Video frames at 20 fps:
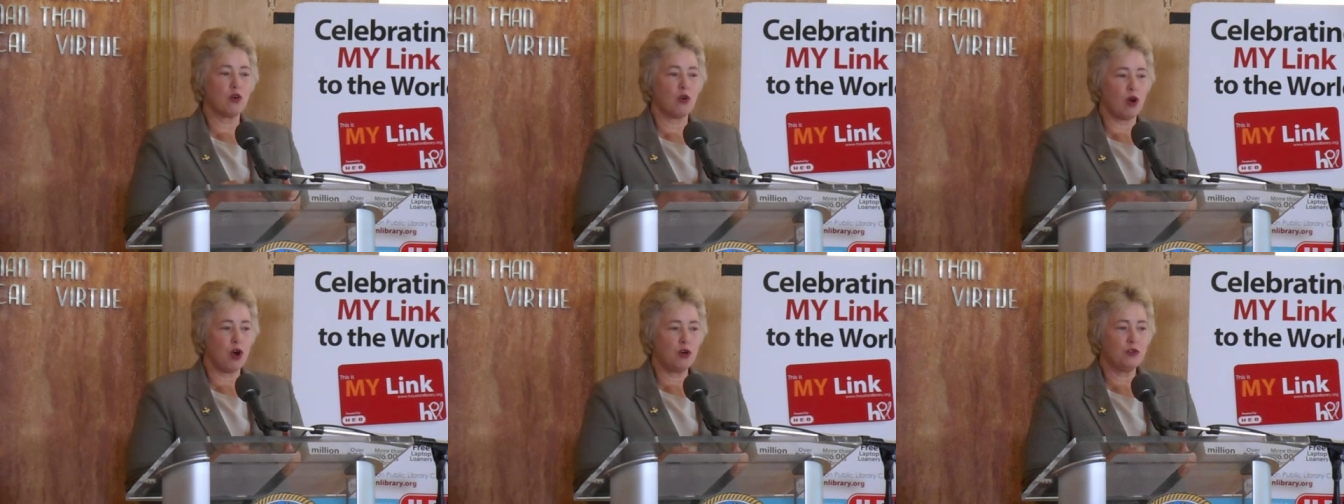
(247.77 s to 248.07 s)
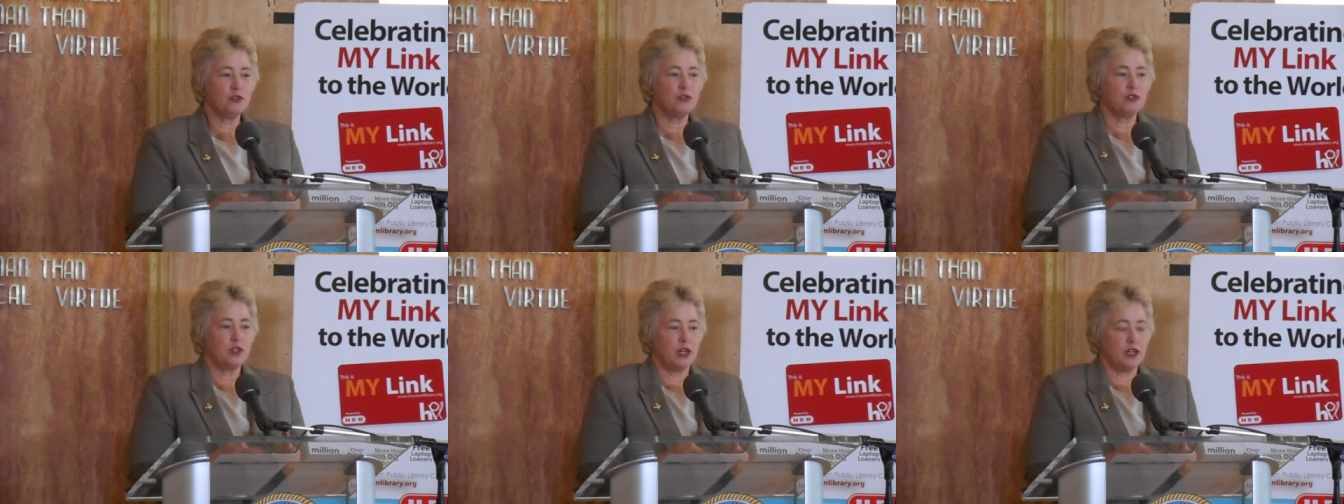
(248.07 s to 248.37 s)

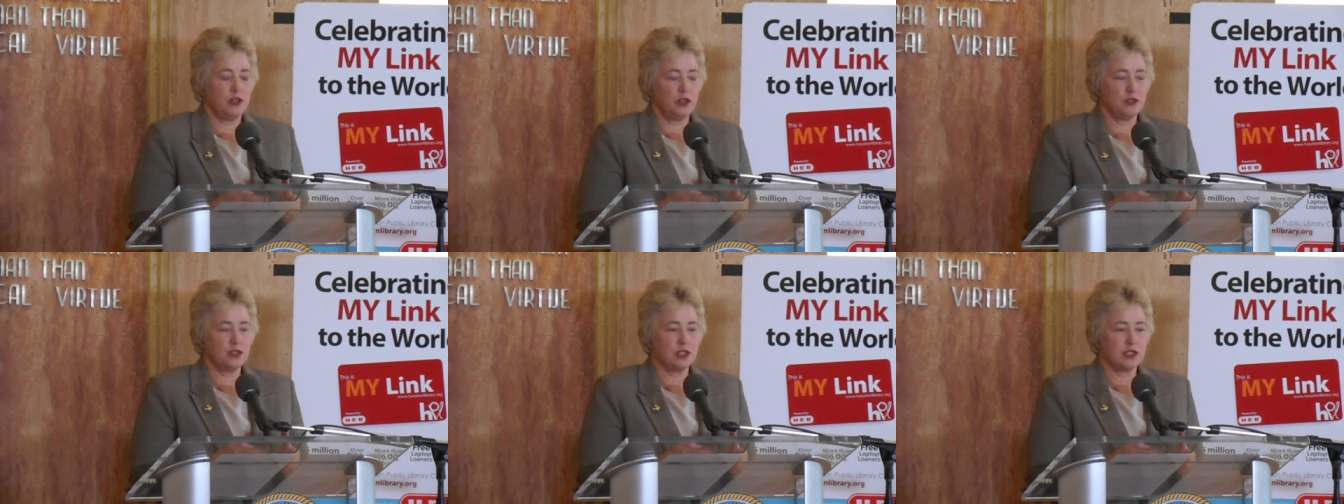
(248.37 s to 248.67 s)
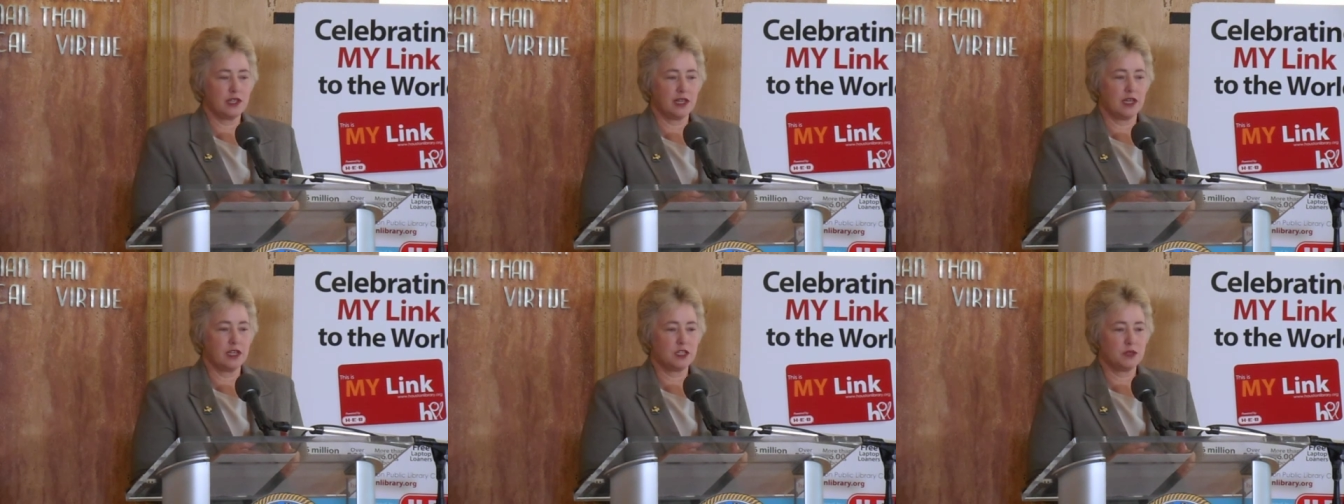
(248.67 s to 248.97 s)
growth that
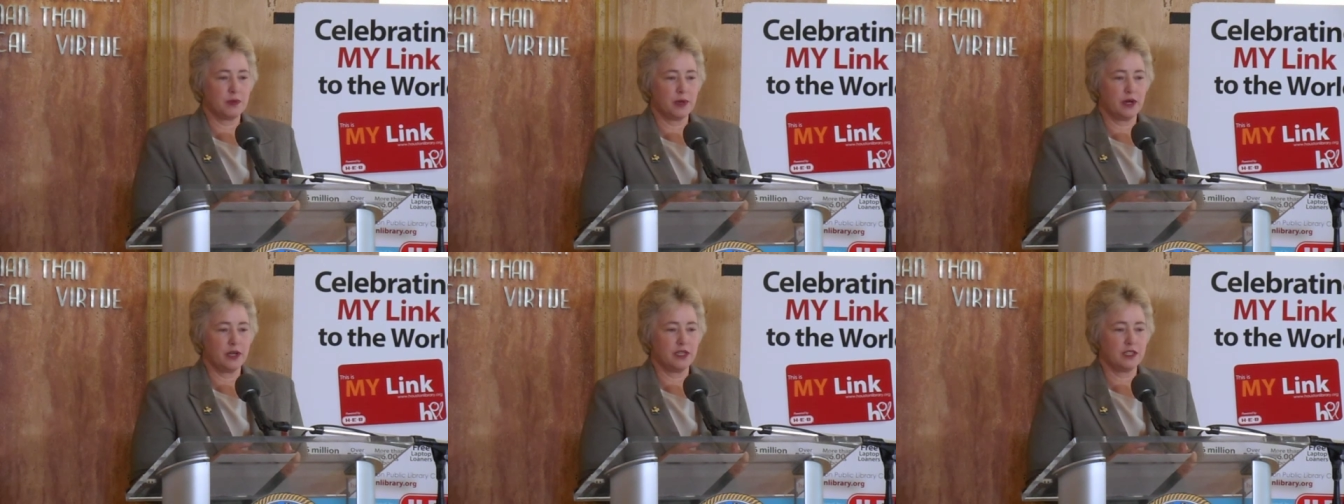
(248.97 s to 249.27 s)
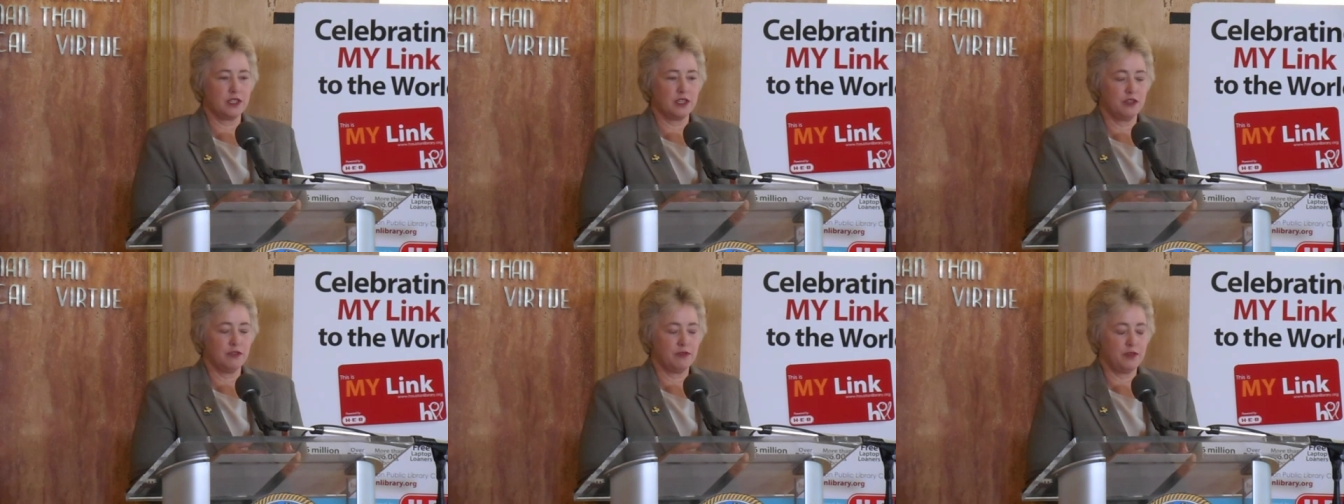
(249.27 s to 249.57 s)
Houston's going to
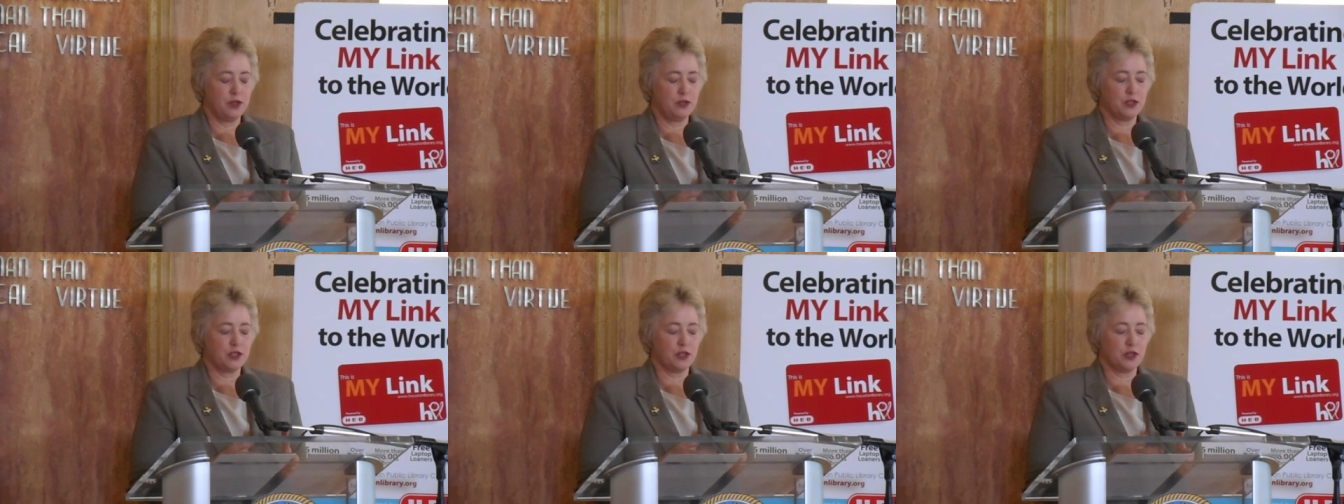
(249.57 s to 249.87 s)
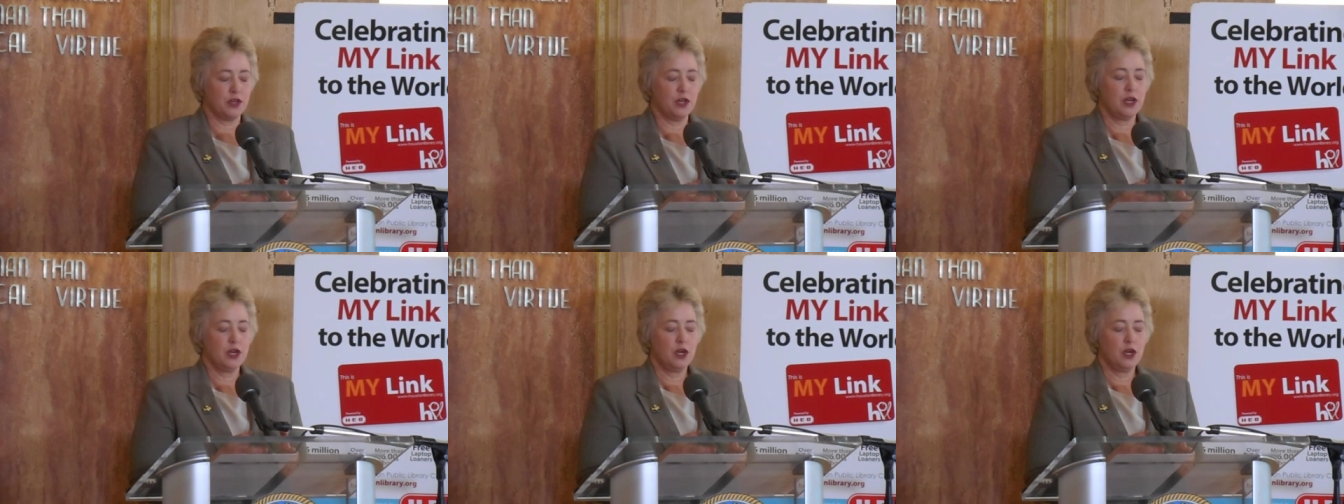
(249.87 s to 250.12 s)
experience in the future,